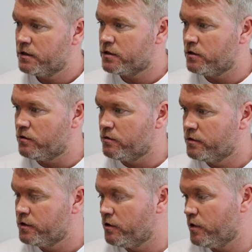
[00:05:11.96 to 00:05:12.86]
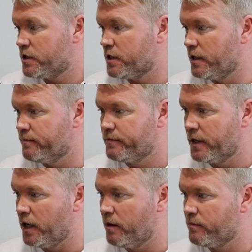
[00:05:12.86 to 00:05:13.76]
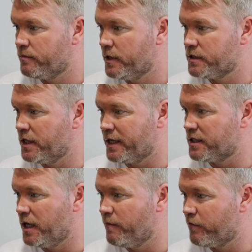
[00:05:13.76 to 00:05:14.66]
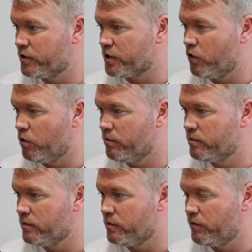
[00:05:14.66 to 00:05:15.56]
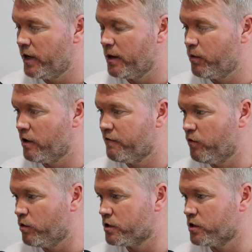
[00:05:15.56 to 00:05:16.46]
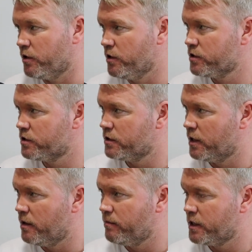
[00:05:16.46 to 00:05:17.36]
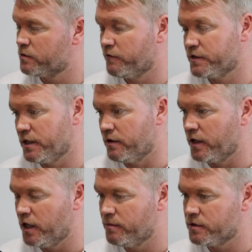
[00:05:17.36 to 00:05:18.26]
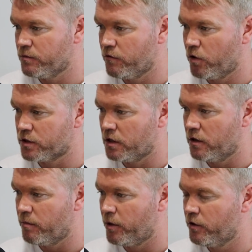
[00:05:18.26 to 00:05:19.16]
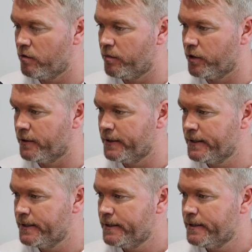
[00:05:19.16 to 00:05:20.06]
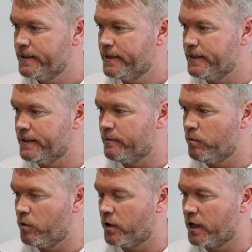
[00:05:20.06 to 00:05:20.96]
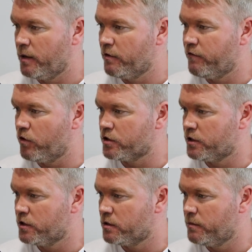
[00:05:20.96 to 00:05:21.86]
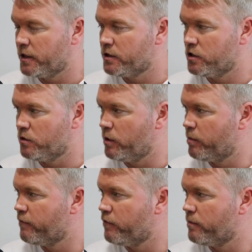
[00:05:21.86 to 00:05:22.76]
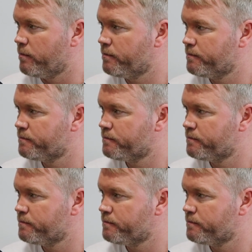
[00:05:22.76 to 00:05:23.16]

So, you know, it's a game. It's a next game for us at home. Really, we are focused on us. Yes, we've seen their games and we've watched a lot about them, but we want to keep the focus on us and making sure that we perform.